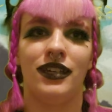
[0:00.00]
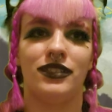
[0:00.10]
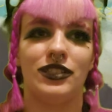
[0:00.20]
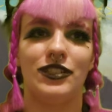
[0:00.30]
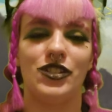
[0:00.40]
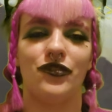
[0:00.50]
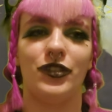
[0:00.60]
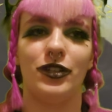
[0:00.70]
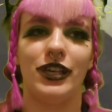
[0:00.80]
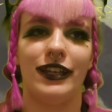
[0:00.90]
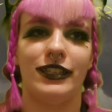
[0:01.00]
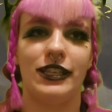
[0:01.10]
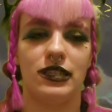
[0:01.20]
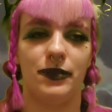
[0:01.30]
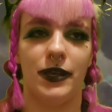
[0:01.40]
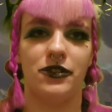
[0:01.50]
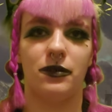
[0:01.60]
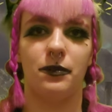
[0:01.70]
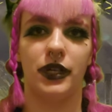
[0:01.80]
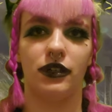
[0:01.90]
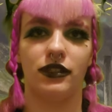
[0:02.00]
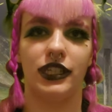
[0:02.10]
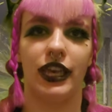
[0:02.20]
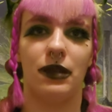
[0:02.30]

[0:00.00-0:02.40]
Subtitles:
You just feel the anticipation building